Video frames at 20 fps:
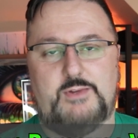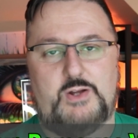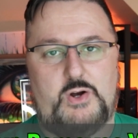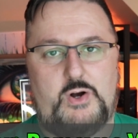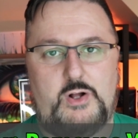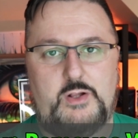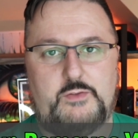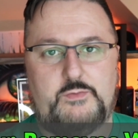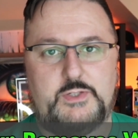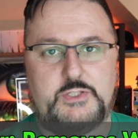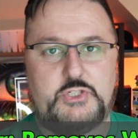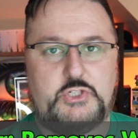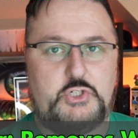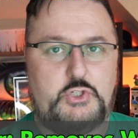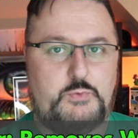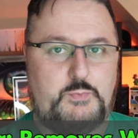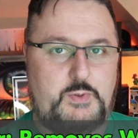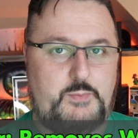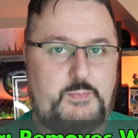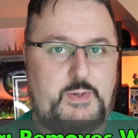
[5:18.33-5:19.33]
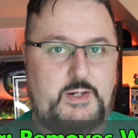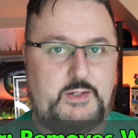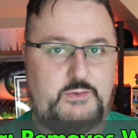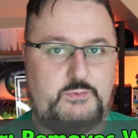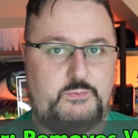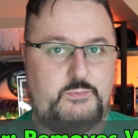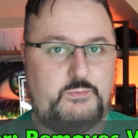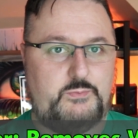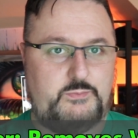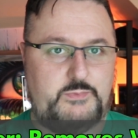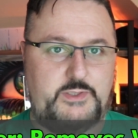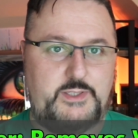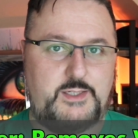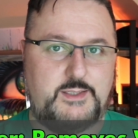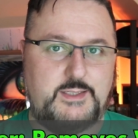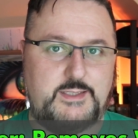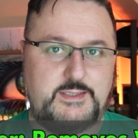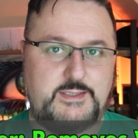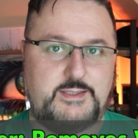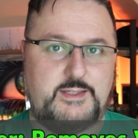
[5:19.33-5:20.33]
All of us do, but my
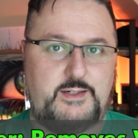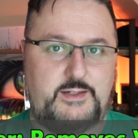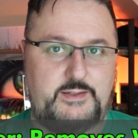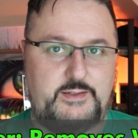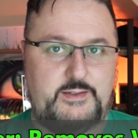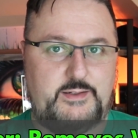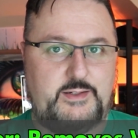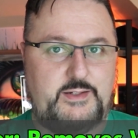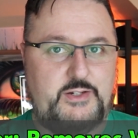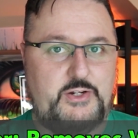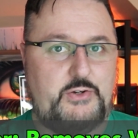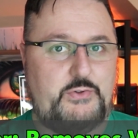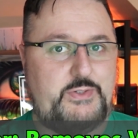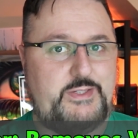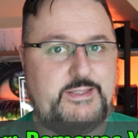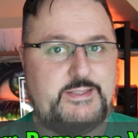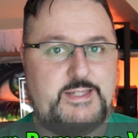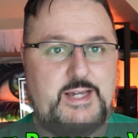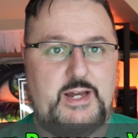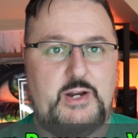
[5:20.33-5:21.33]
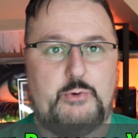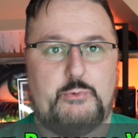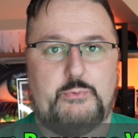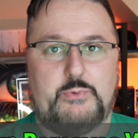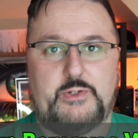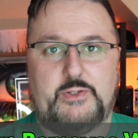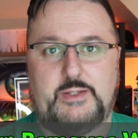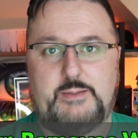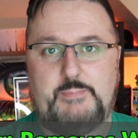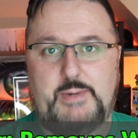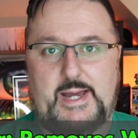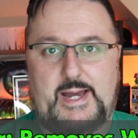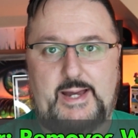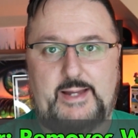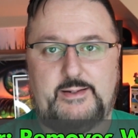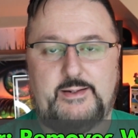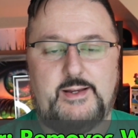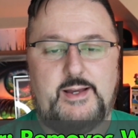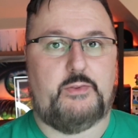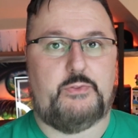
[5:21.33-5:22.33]
youngest son, you know, he's got it really bad.